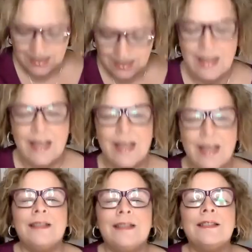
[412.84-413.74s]

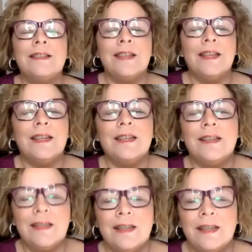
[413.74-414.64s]
and
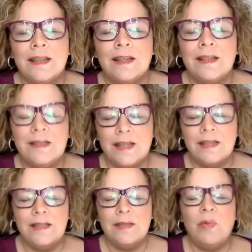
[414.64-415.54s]
take a
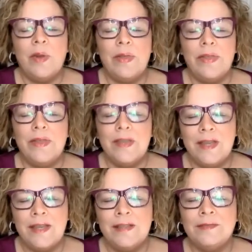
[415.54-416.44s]
deep breath
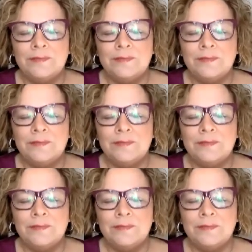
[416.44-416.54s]
in